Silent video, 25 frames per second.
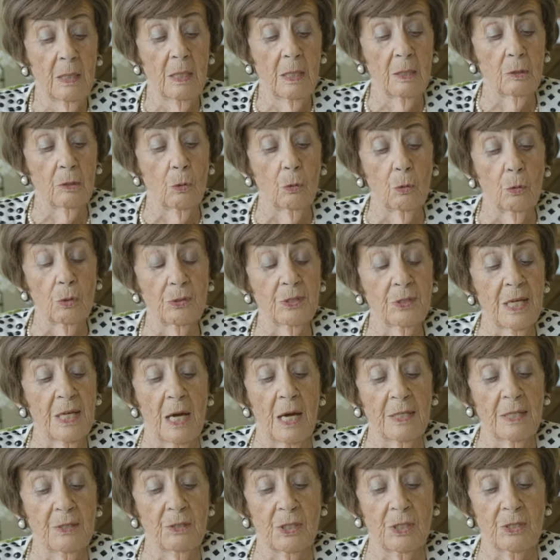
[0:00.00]
and all
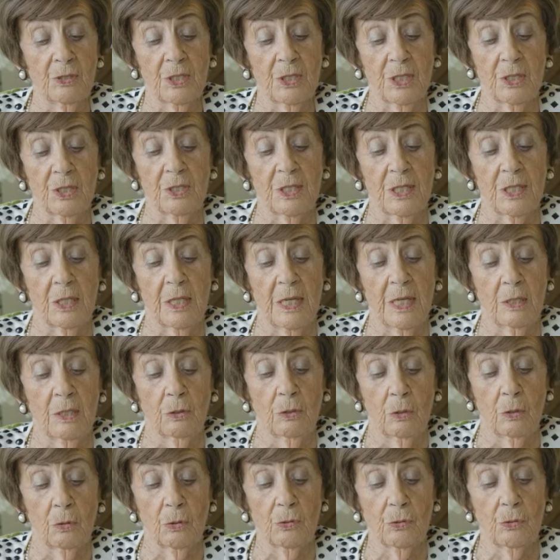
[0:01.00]
the others in the
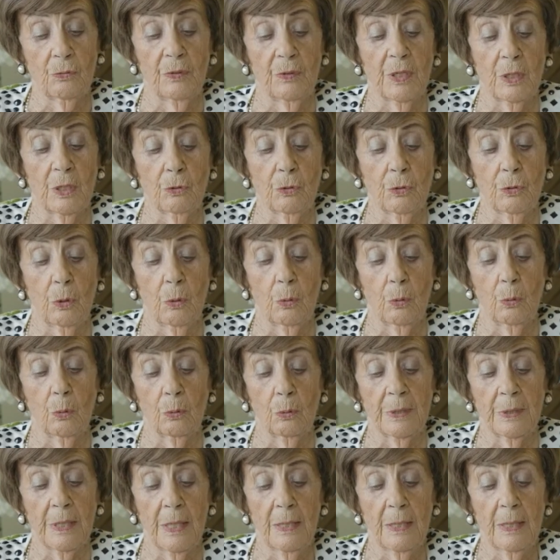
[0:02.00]
ghettos were
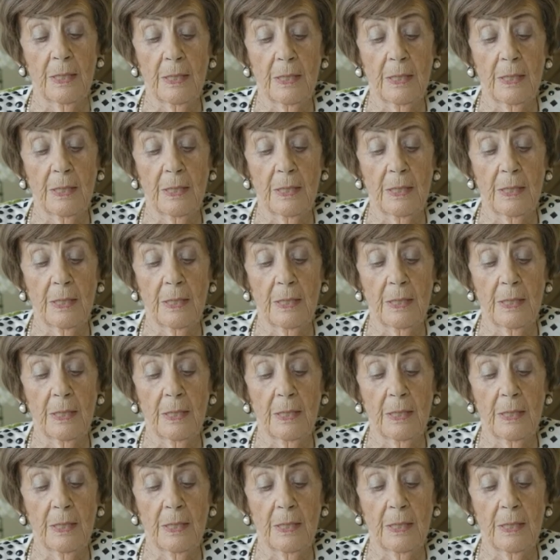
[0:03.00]
told